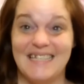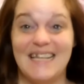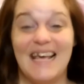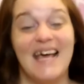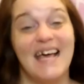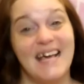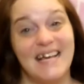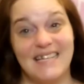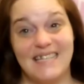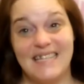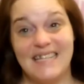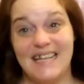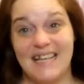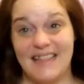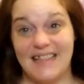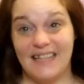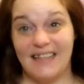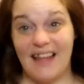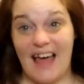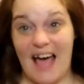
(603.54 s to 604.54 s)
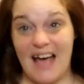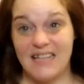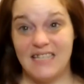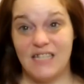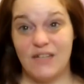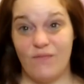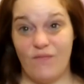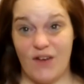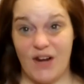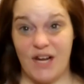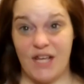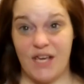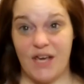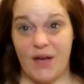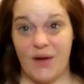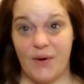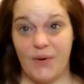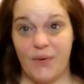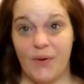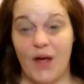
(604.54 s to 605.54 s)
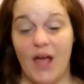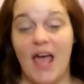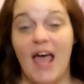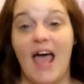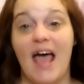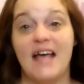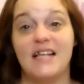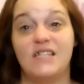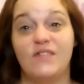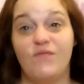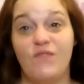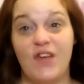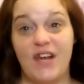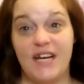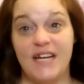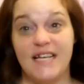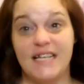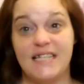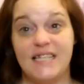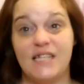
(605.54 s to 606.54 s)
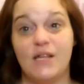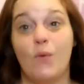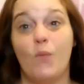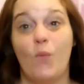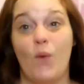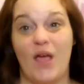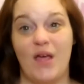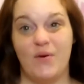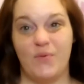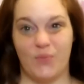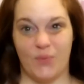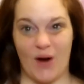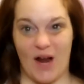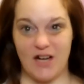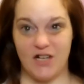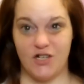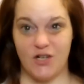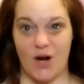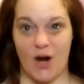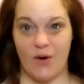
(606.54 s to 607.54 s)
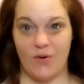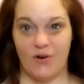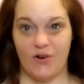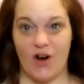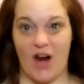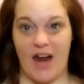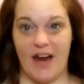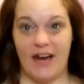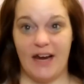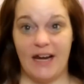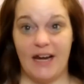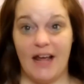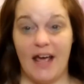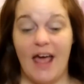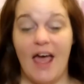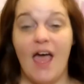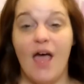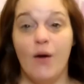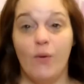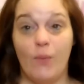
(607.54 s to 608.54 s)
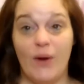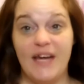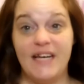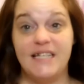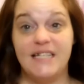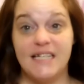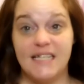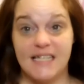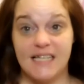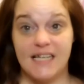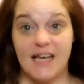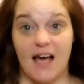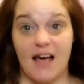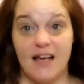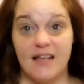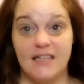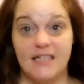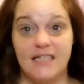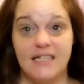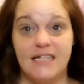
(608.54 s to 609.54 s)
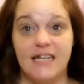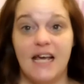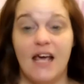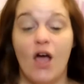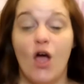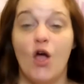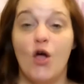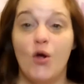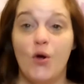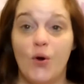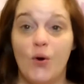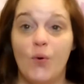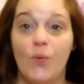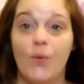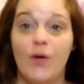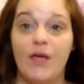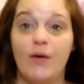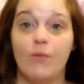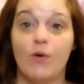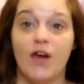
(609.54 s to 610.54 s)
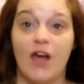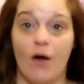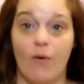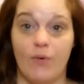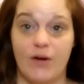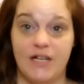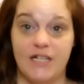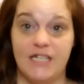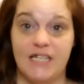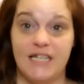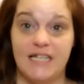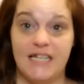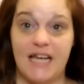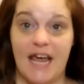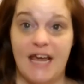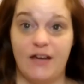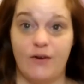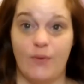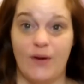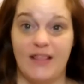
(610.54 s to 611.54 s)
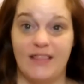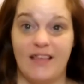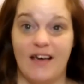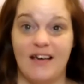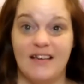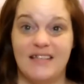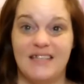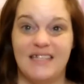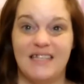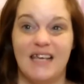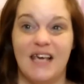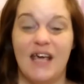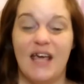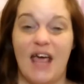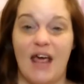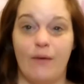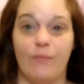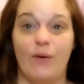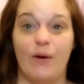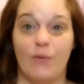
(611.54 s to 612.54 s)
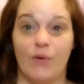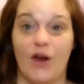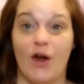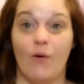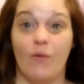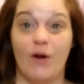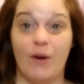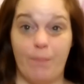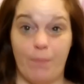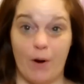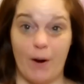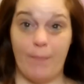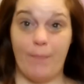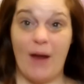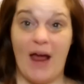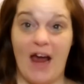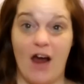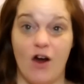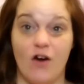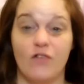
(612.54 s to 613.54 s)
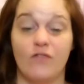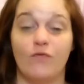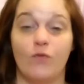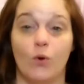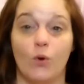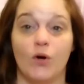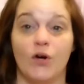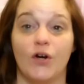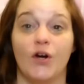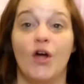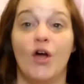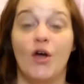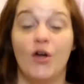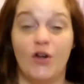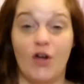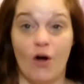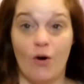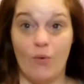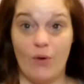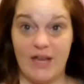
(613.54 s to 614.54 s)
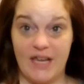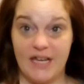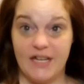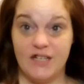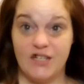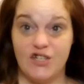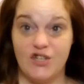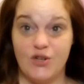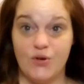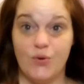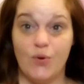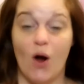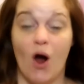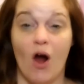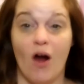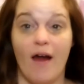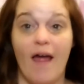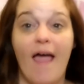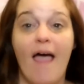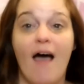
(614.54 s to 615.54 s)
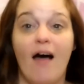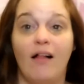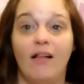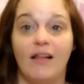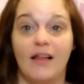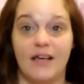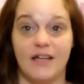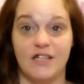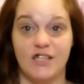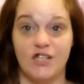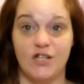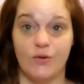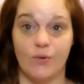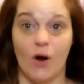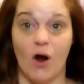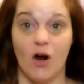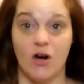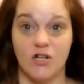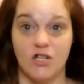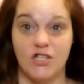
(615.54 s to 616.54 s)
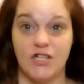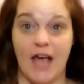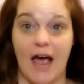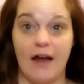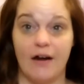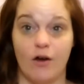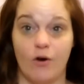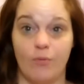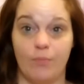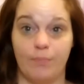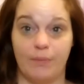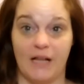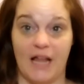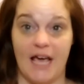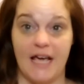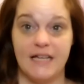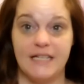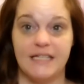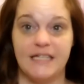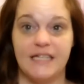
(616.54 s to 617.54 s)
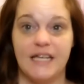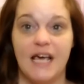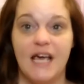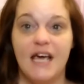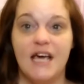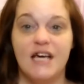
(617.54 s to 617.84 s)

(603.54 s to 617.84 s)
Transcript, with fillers: is, is in the last video, as Venus went retrograde, we discussed who we were going to take with us and we were going to prepare for going into our hell, into our shadow place.